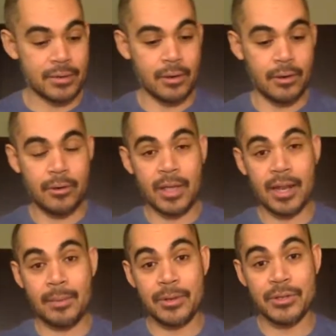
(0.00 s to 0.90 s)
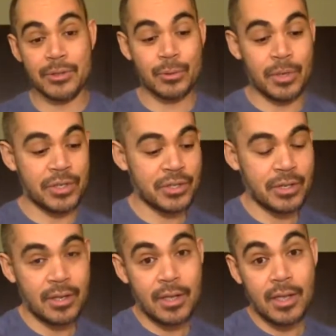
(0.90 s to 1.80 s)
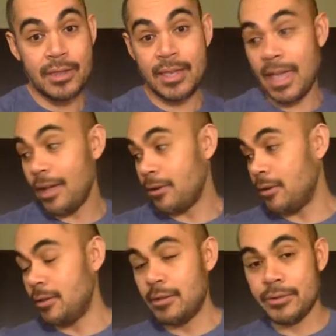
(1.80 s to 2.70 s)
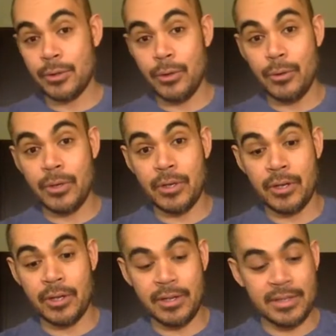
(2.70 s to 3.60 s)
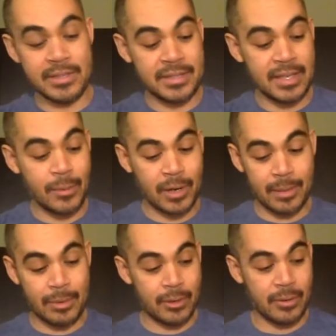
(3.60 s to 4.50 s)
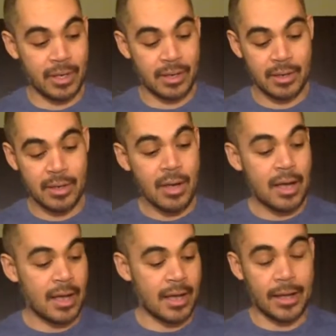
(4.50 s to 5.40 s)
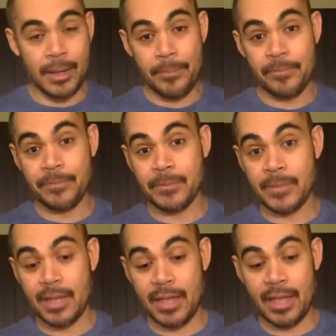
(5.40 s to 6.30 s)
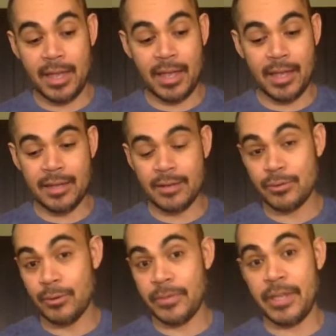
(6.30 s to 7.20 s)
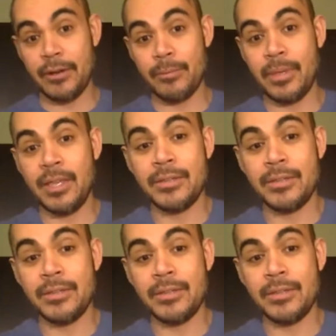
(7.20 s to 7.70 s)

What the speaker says: And I'm going to switch the angle so you could see what I'm doing and sort of hear me.